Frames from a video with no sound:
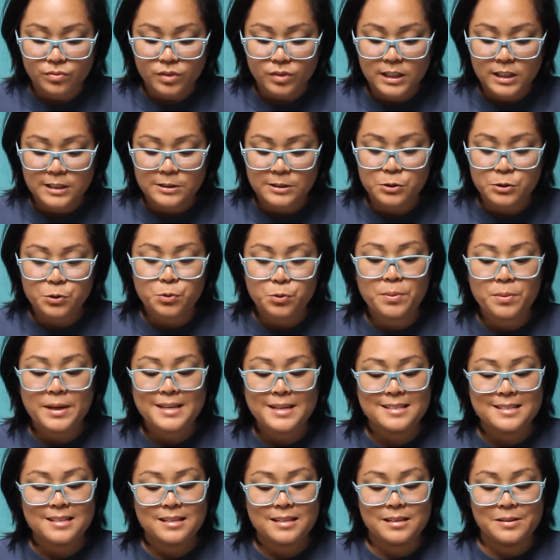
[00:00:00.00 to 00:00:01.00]
so
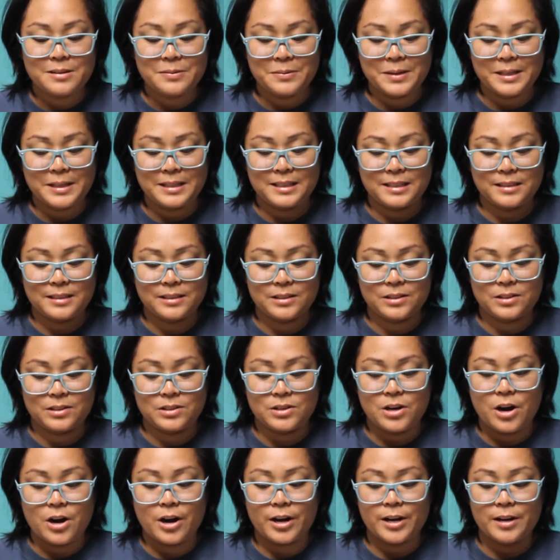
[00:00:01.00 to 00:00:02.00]
basically, what this is
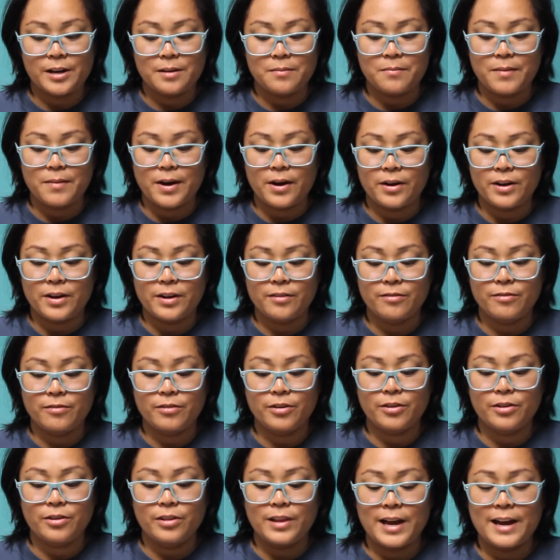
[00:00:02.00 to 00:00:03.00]
talking about if
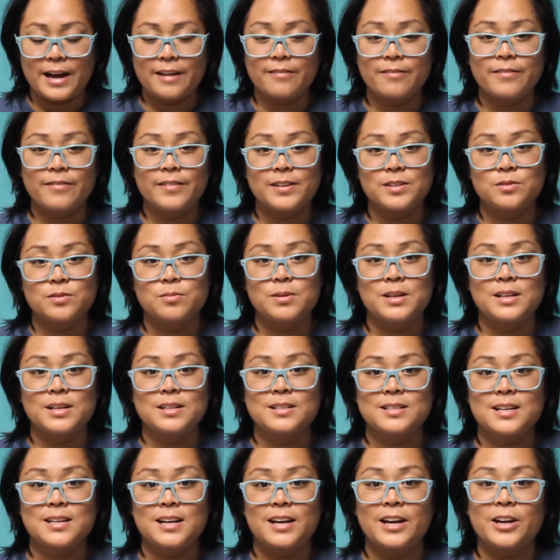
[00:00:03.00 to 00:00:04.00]
your life is being
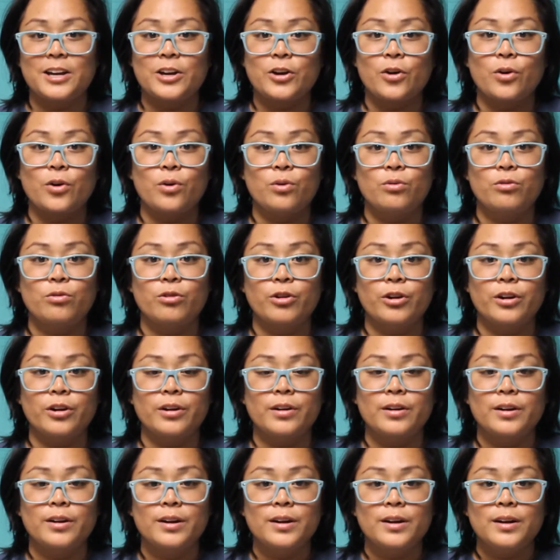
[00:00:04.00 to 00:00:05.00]
taken over
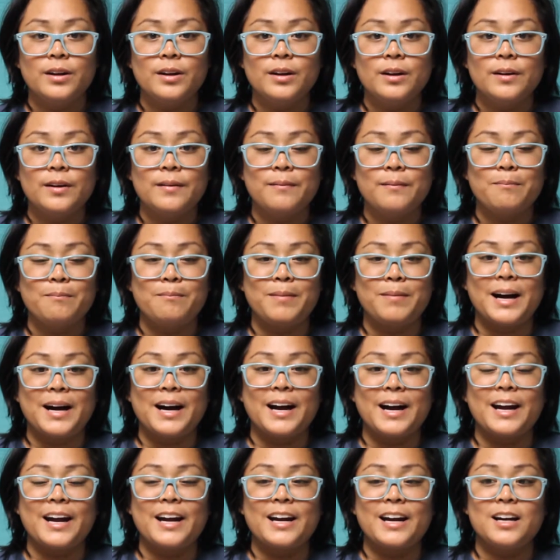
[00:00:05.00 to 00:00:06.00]

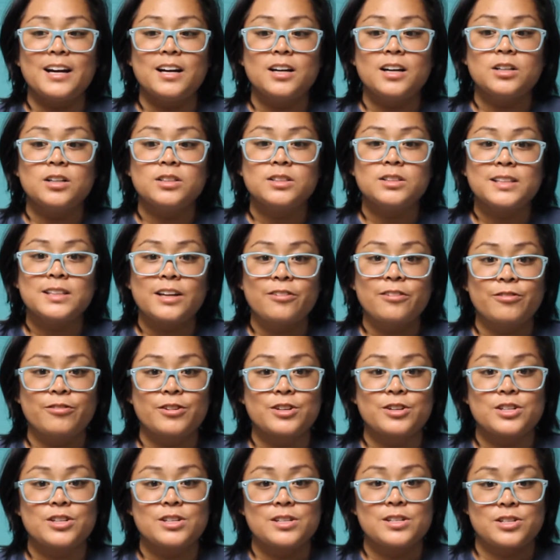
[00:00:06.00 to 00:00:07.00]
by
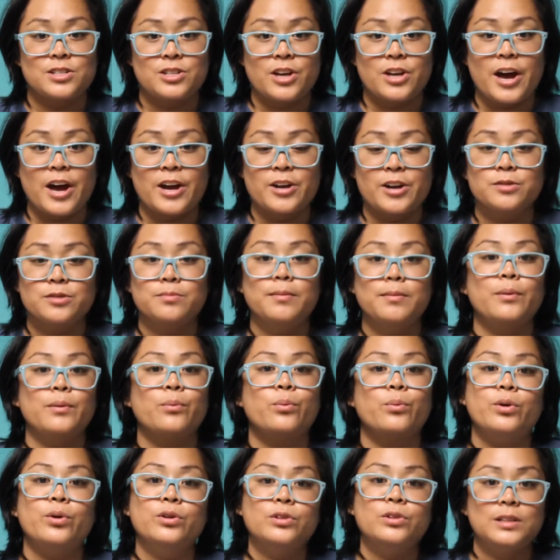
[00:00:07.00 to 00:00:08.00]
selfish desires, by
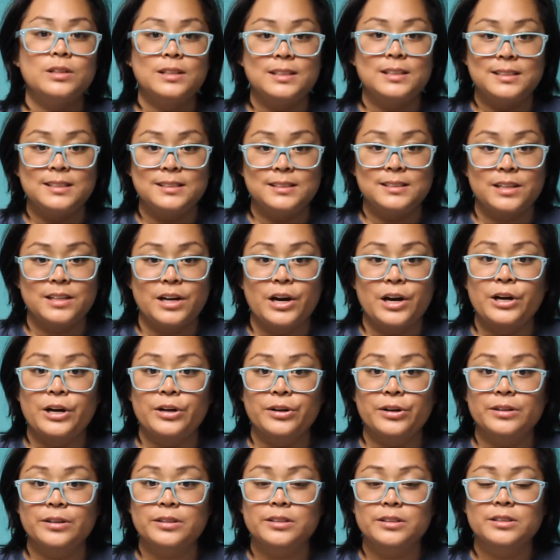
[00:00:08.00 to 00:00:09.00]
worldly
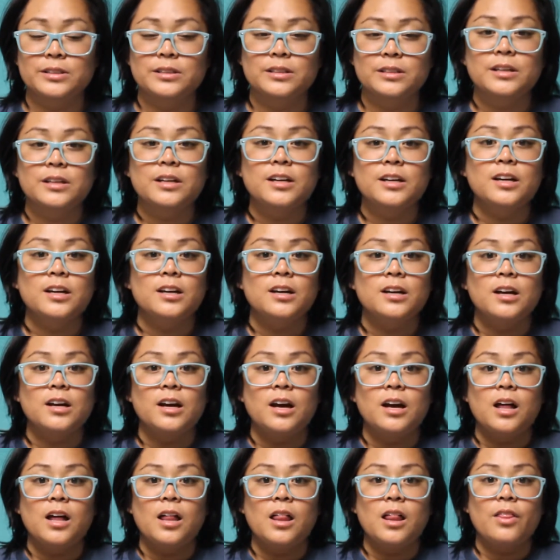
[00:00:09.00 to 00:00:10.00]
desires,
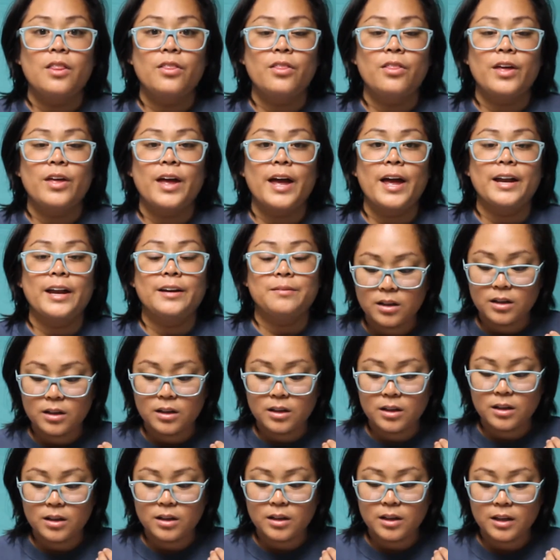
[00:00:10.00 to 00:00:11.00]
then
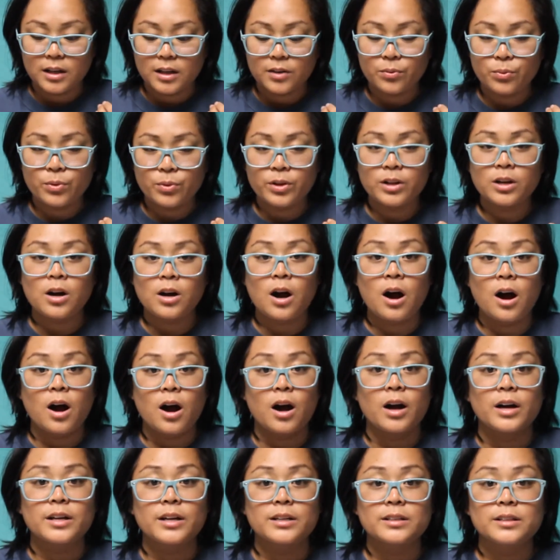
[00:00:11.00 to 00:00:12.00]
it will
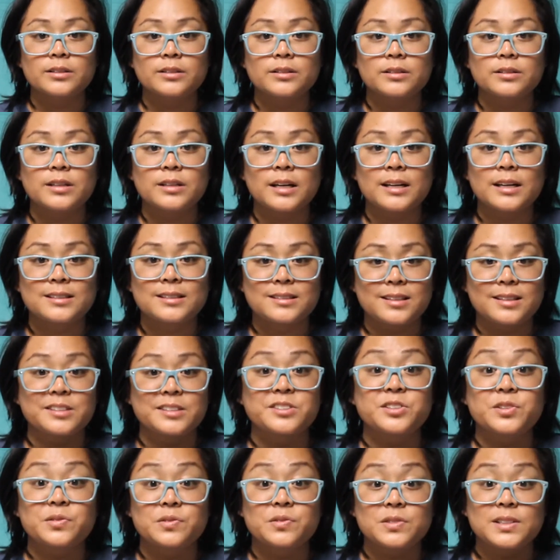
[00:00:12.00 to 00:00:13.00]
cause a sense
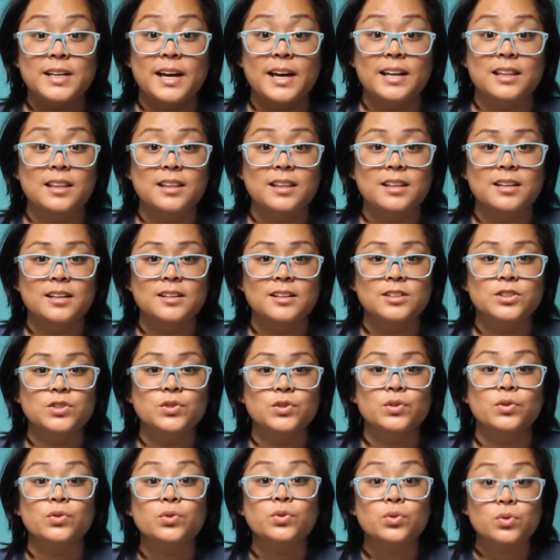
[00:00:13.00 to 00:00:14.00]
of death to
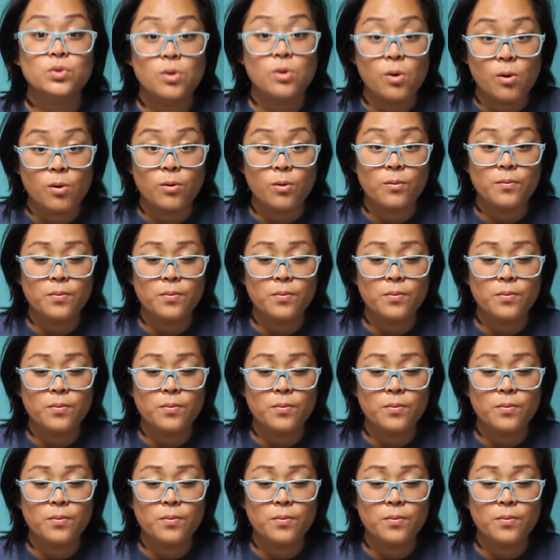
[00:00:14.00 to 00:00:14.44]
the soul.